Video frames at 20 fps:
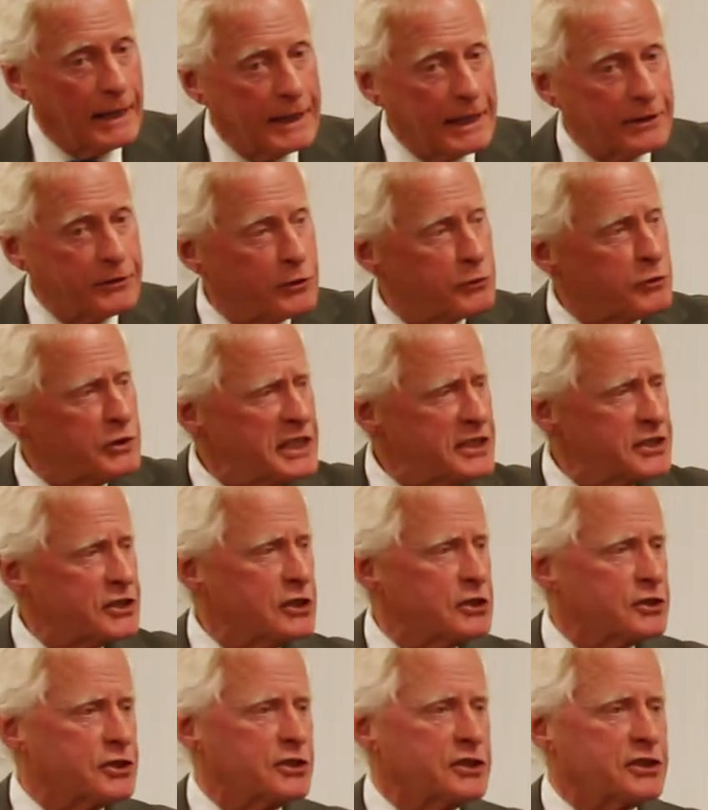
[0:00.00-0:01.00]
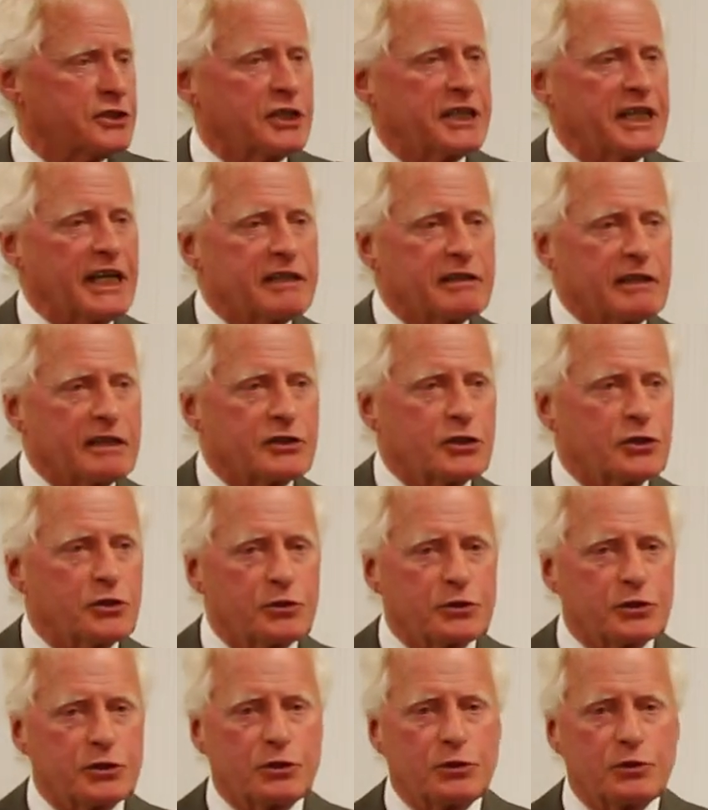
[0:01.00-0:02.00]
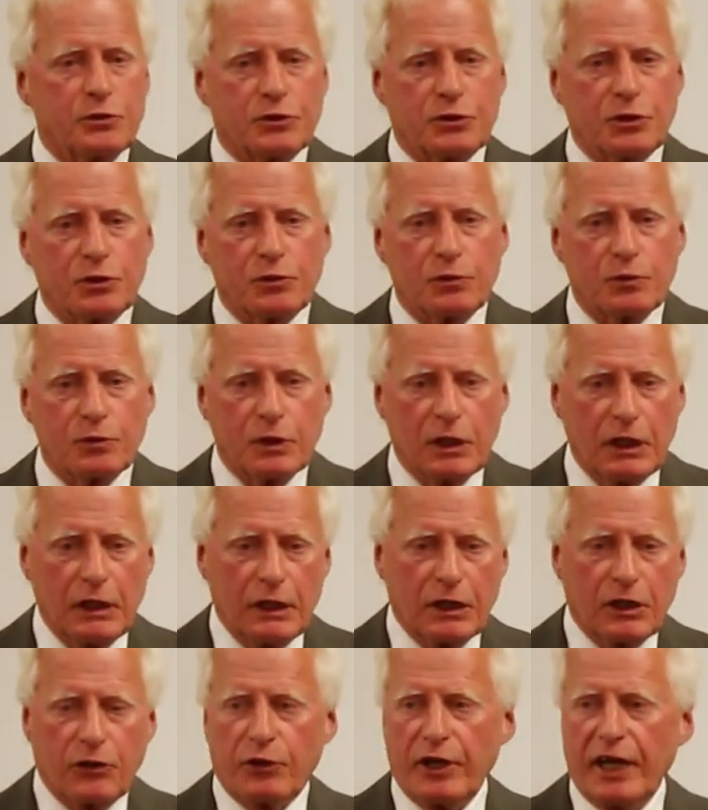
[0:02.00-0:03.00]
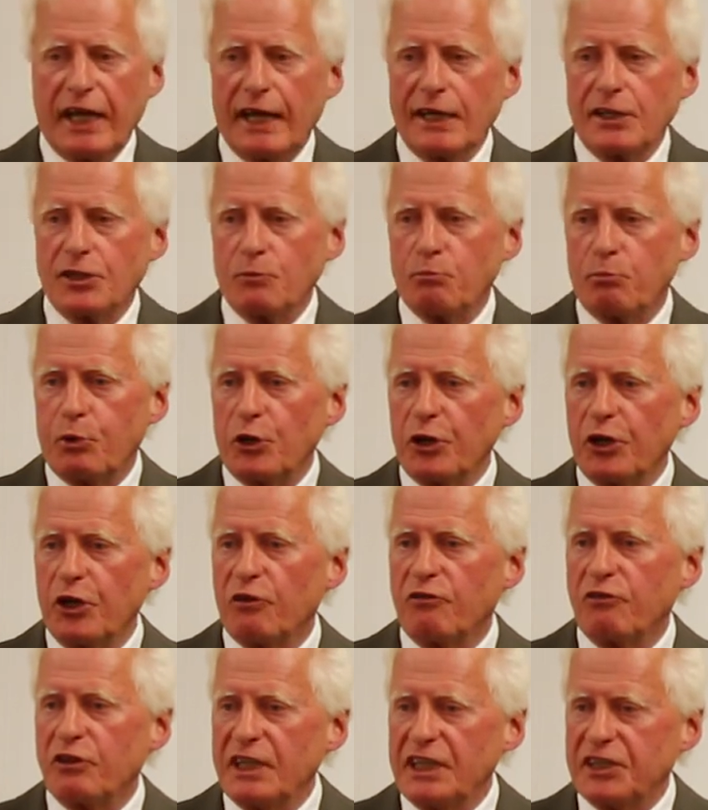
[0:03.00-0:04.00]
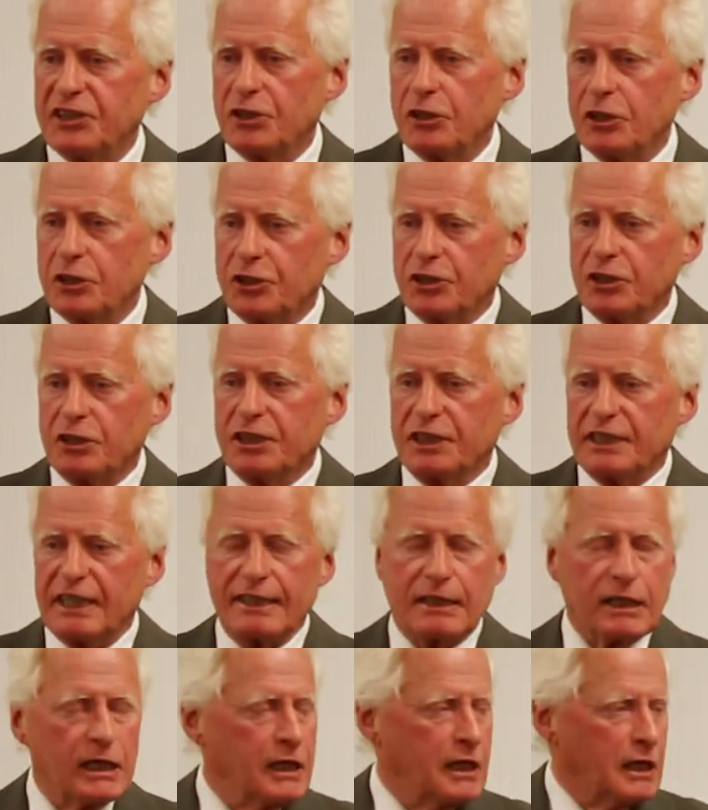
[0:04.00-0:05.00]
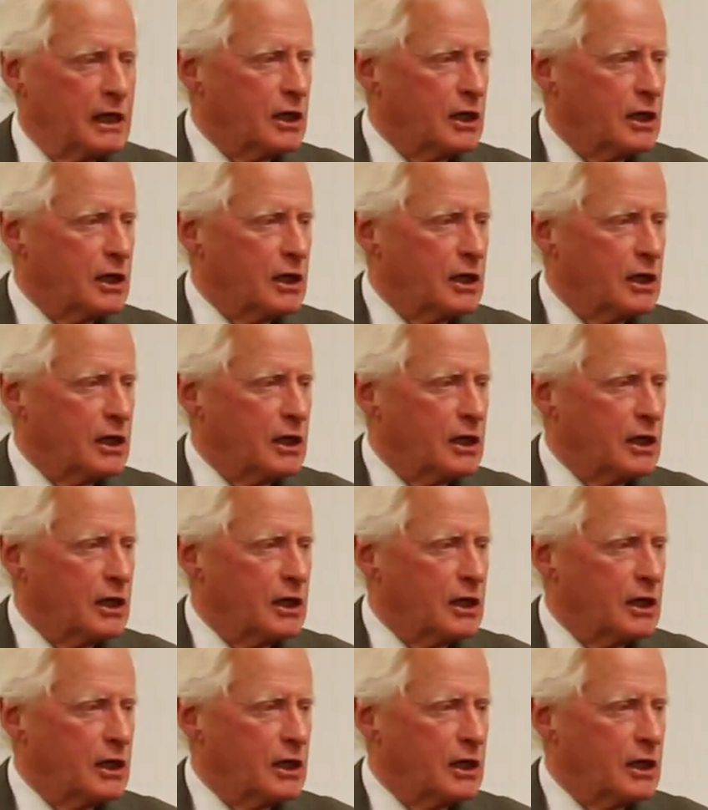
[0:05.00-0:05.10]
get the researchers together to, to, to create a body of researchers that